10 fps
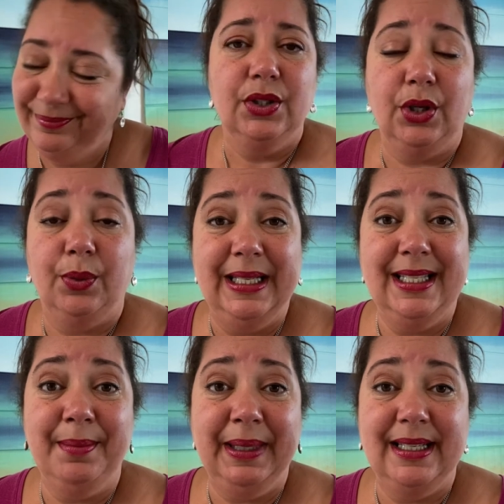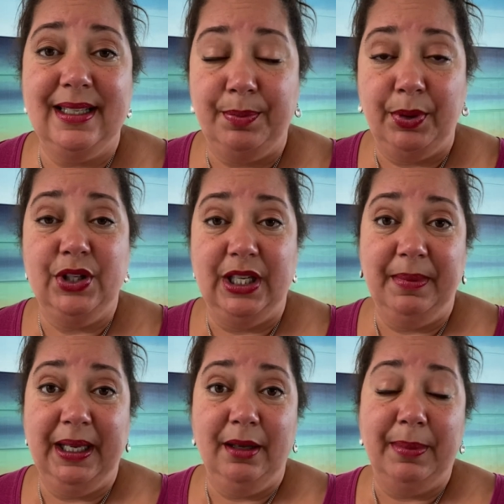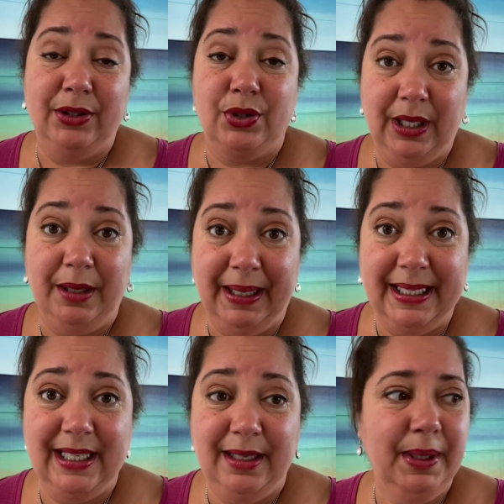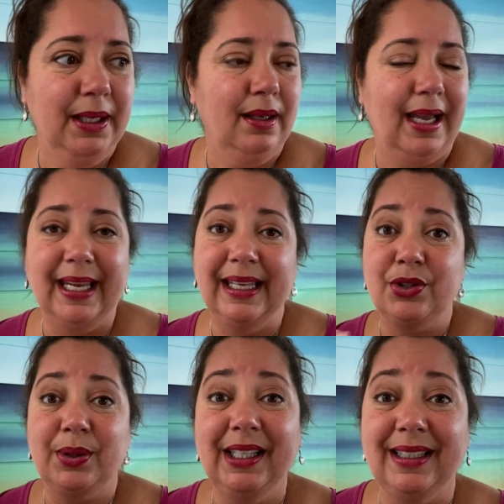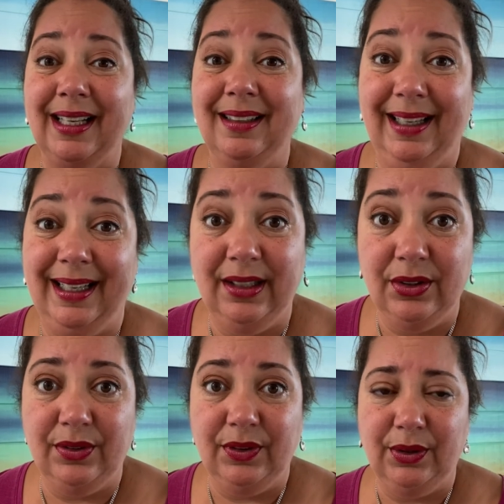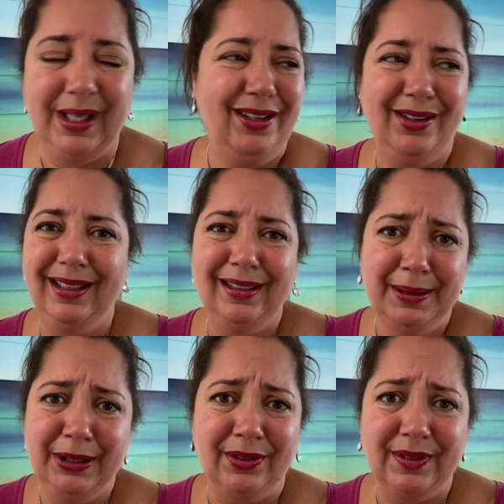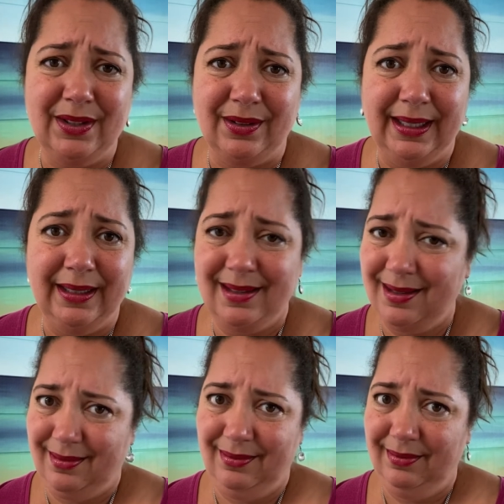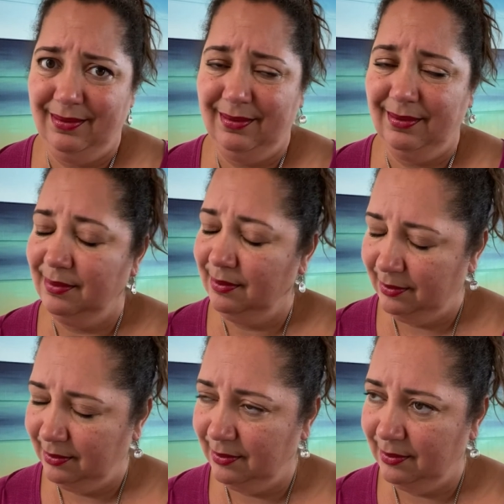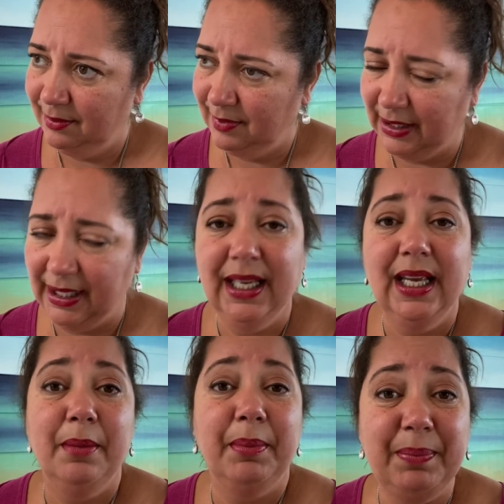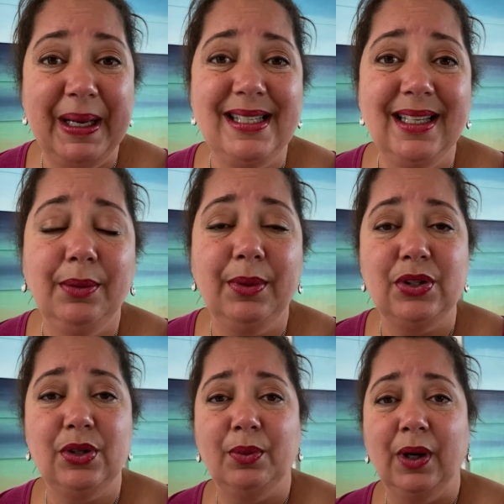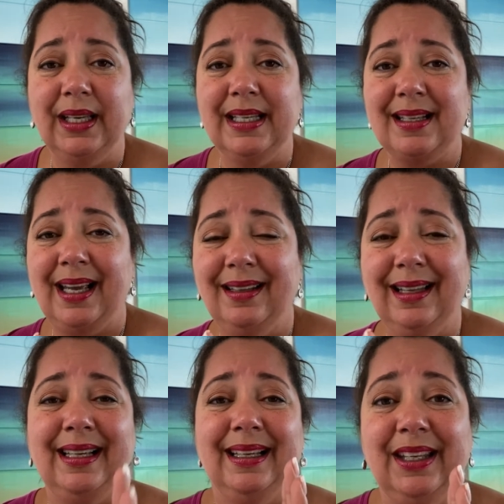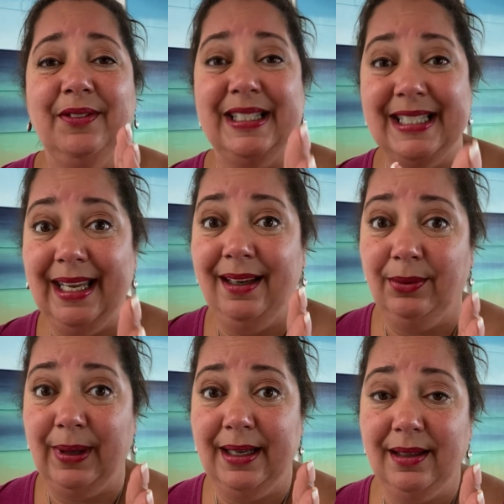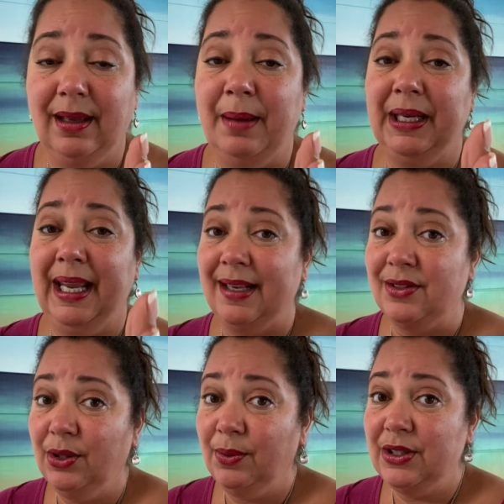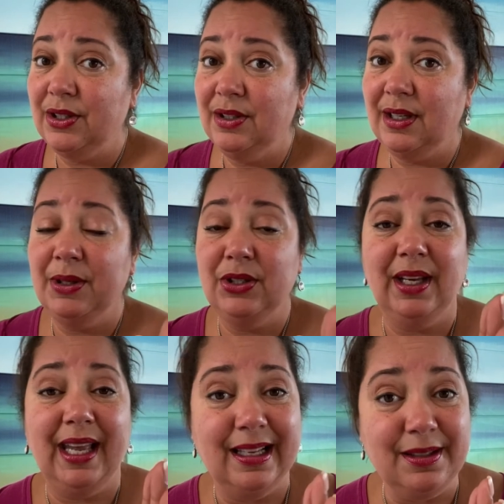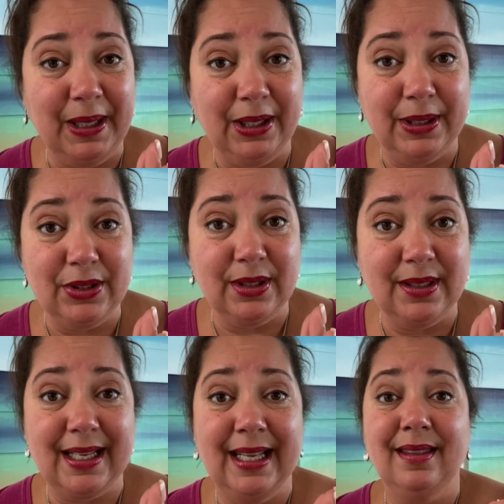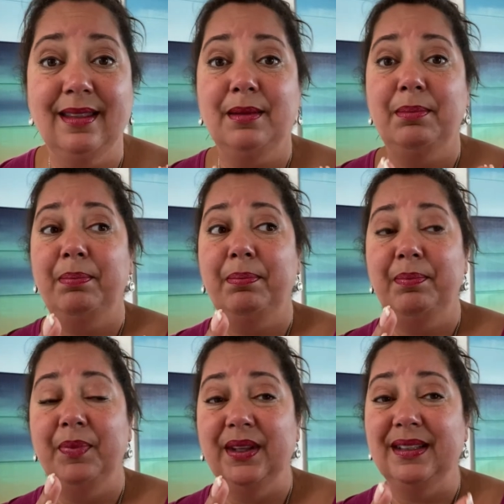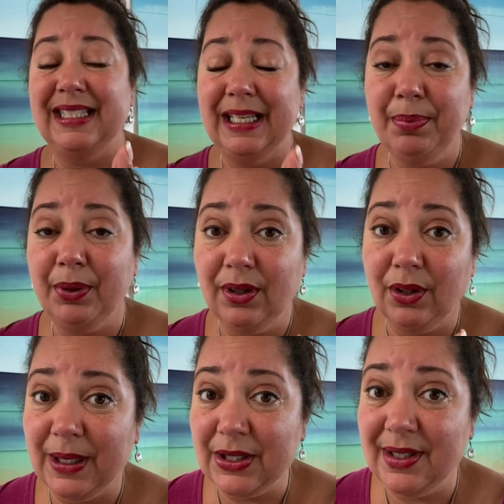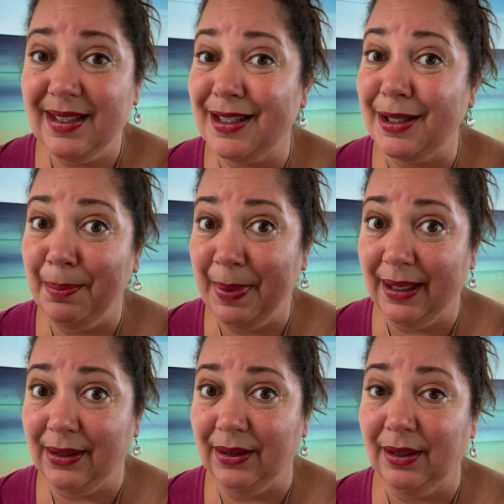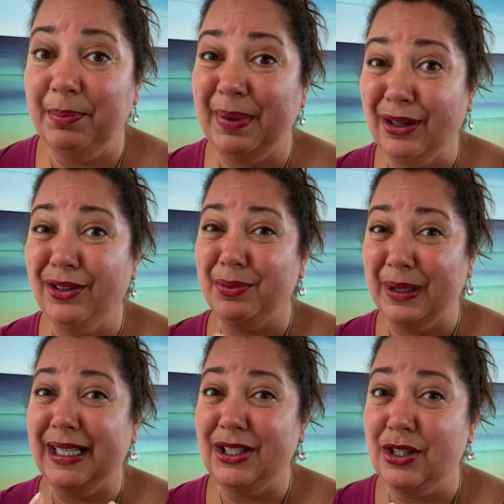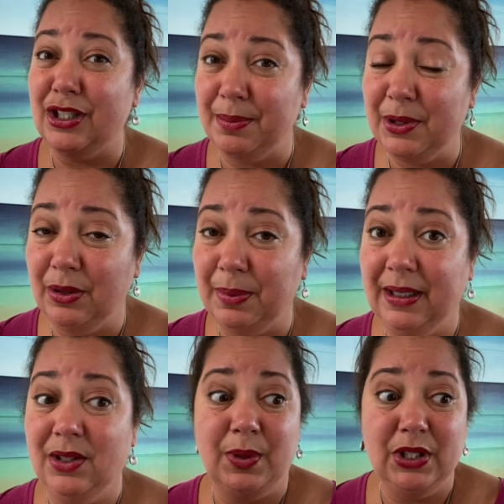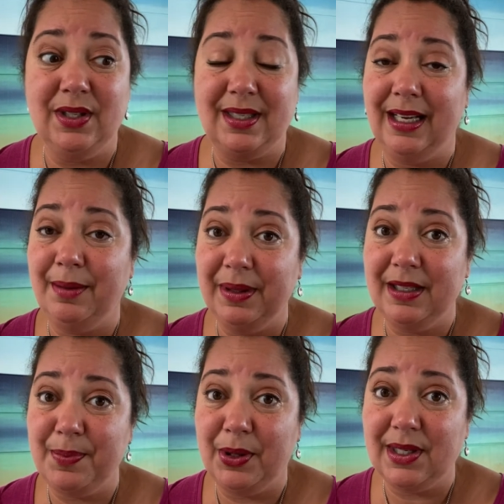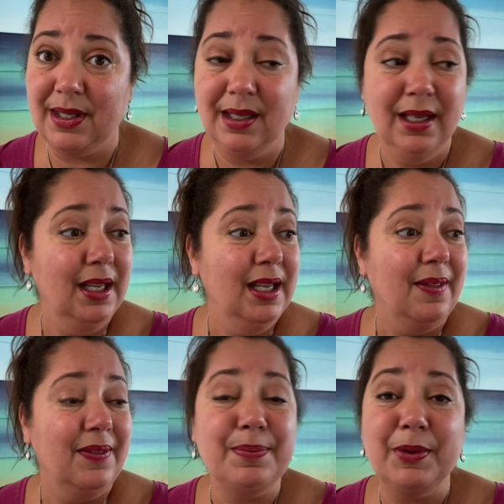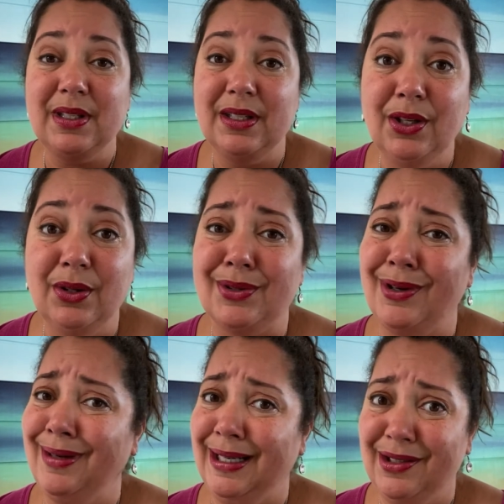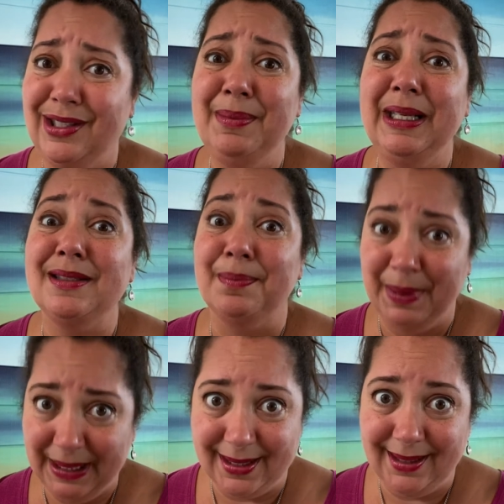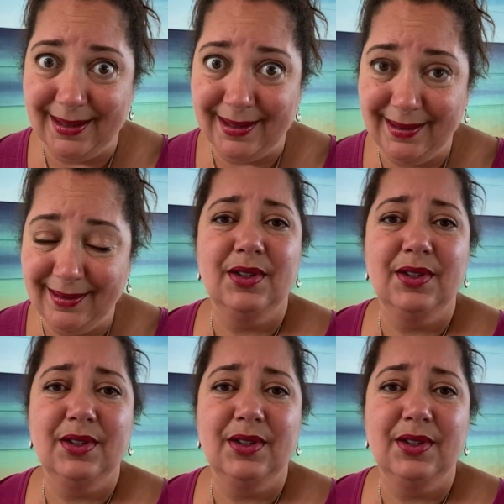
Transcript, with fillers: So when somebody's approaching me about joining my team, I treat it kind of like an interview, okay? You don't need to be nervous, all right? It's okay? But basically what you want is kind of like a give and take, right? I'm gonna ask you questions, I want you to ask me questions. And the the deeper the questions, the better. The better the relationship too, because once you sign up with this person, this person knows, all right, she means business.